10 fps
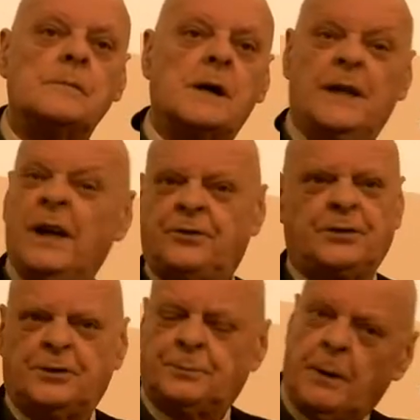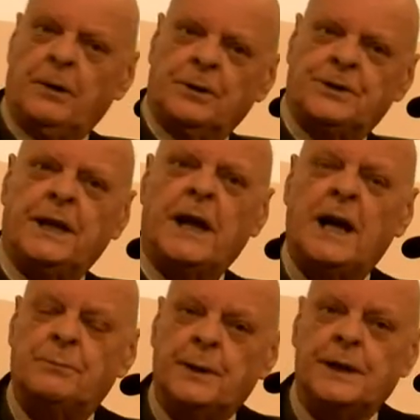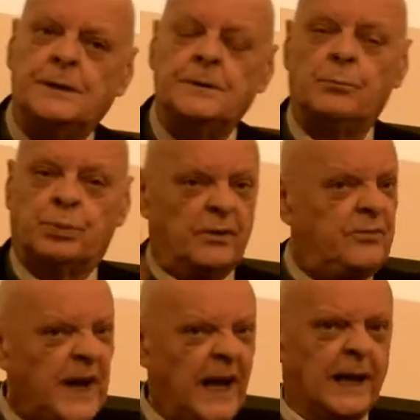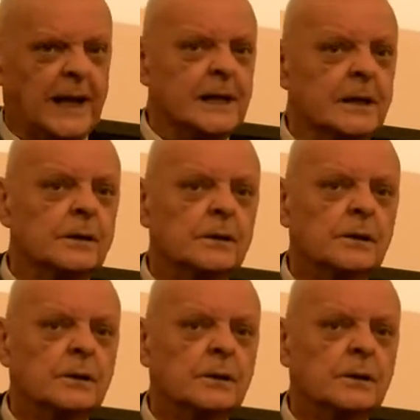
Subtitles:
And that's the spirit that had been prevailing